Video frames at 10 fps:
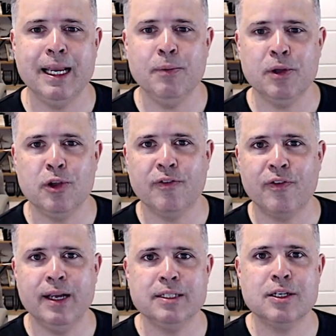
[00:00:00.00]
and with your
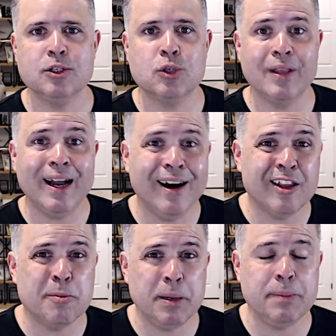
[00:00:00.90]
friends so that
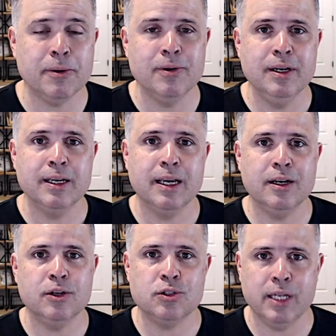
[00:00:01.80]
other people can
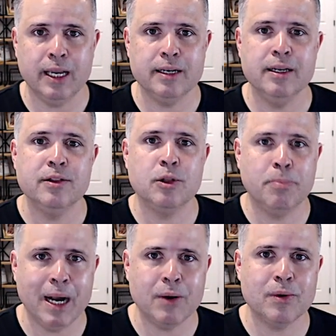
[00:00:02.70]
understand the
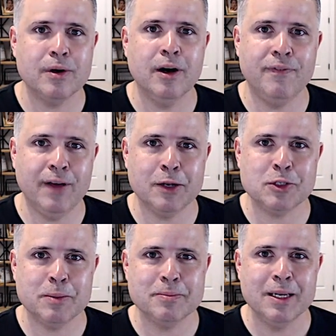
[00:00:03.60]
power of fellowship.